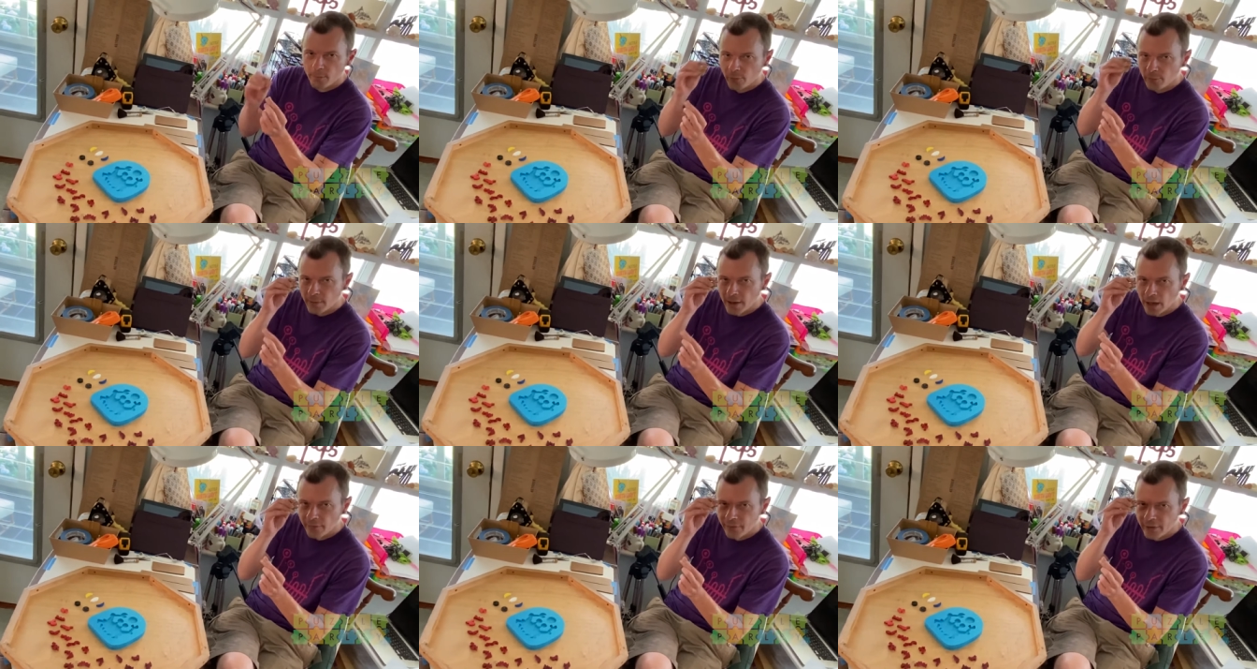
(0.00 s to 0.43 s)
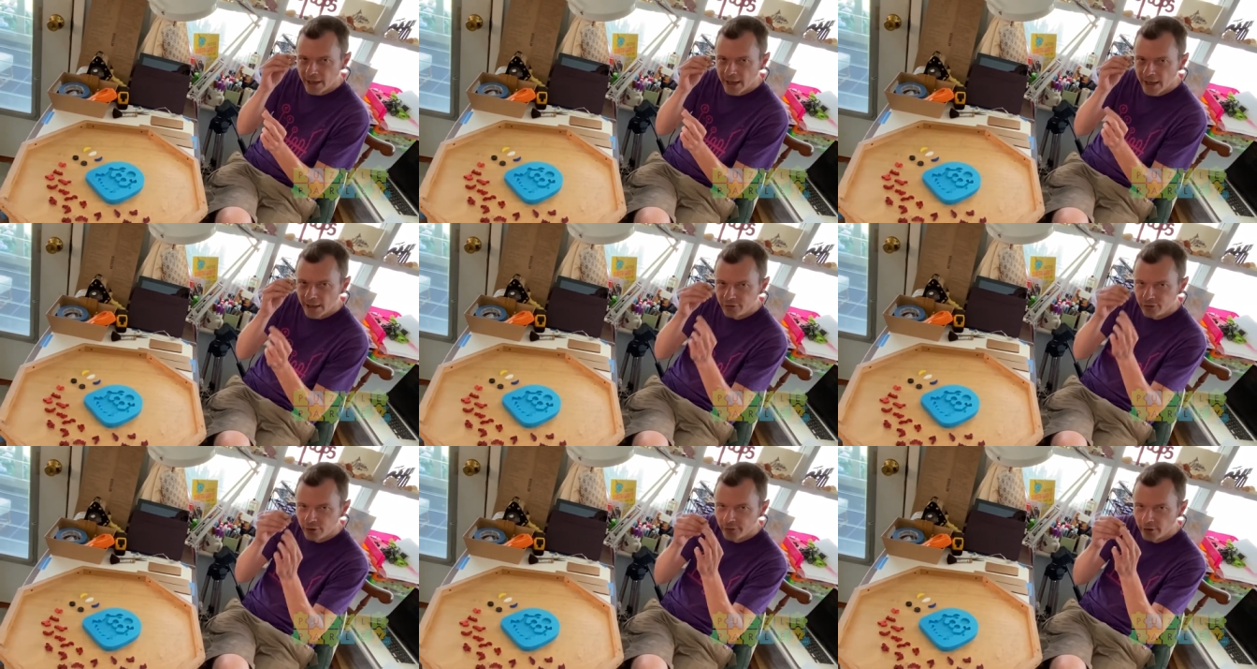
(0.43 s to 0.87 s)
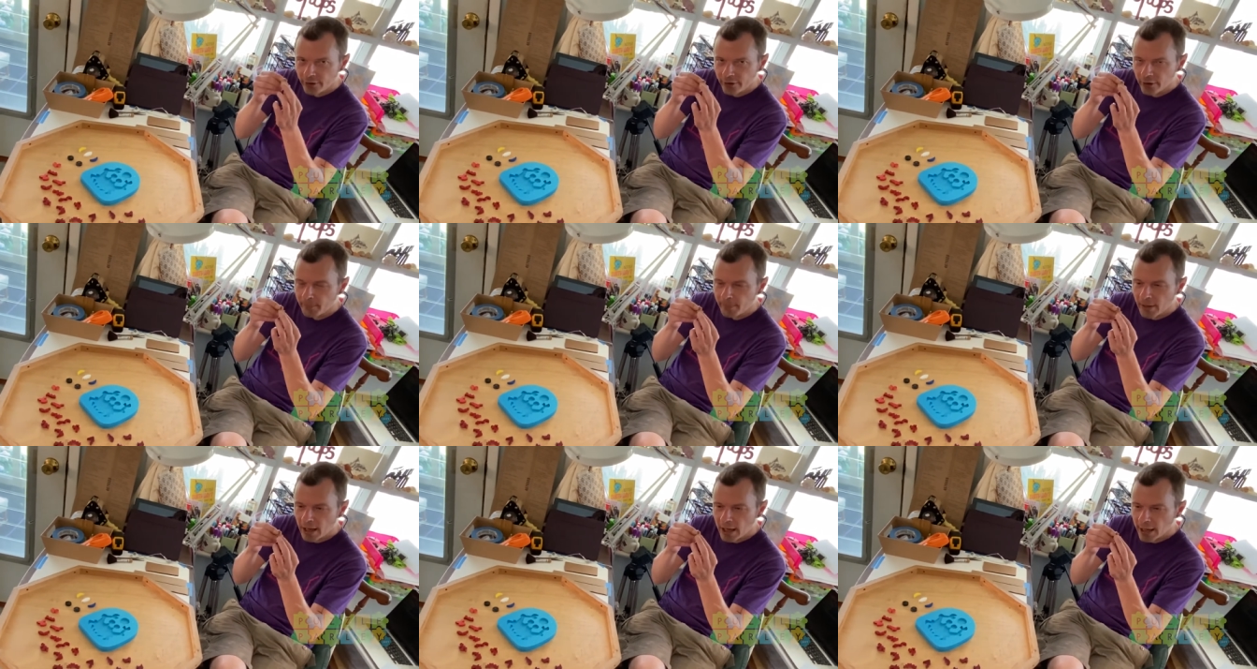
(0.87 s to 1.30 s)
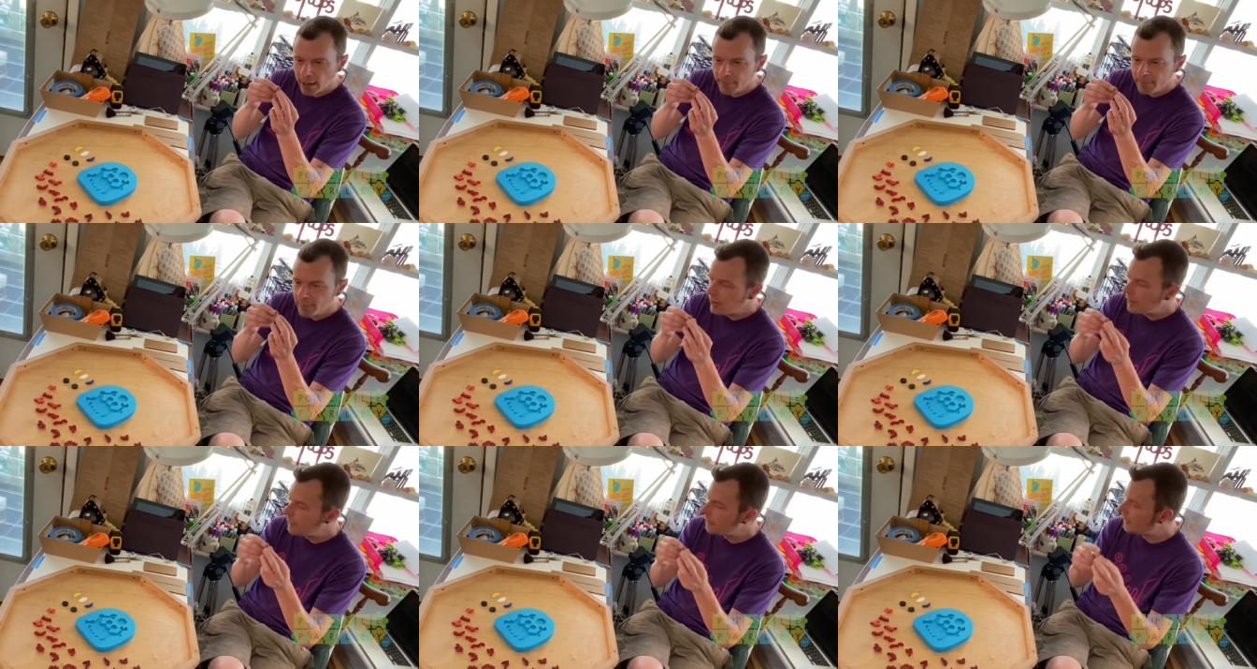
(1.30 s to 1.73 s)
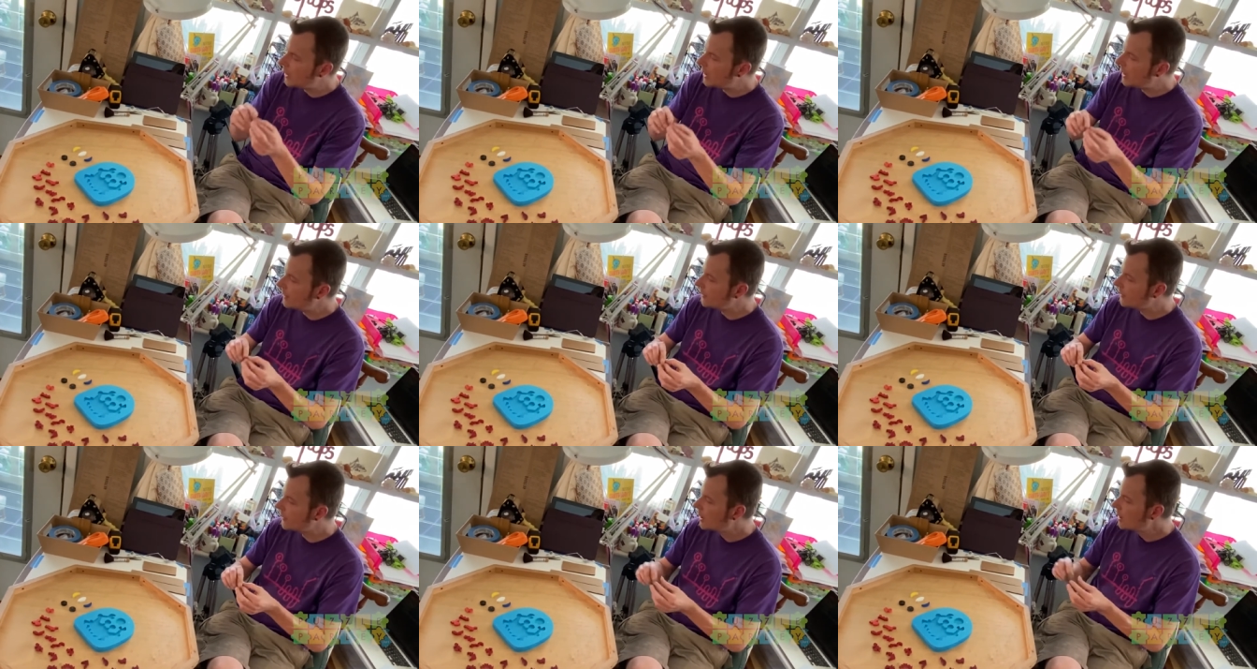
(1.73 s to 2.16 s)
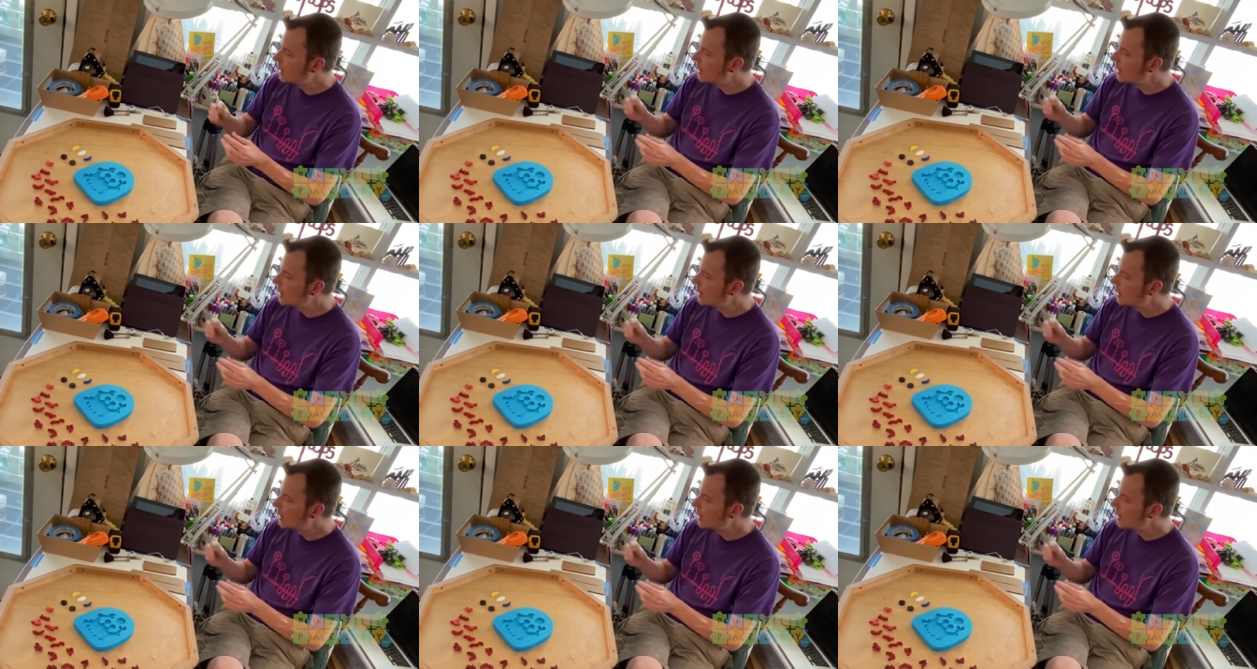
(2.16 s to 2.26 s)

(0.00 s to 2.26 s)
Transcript: around the edges on the bottom of these things.